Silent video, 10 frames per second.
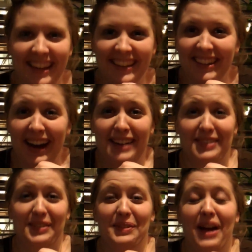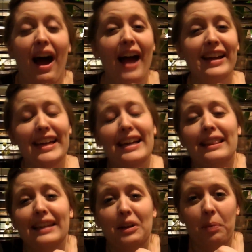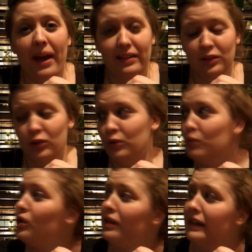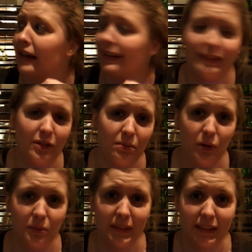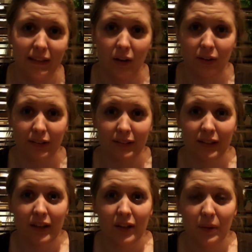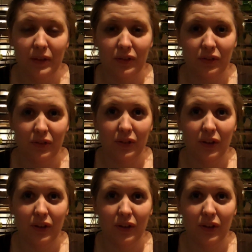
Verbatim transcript: I don't. I can't think past sushi at this moment. Okay, oh, well, tell you what,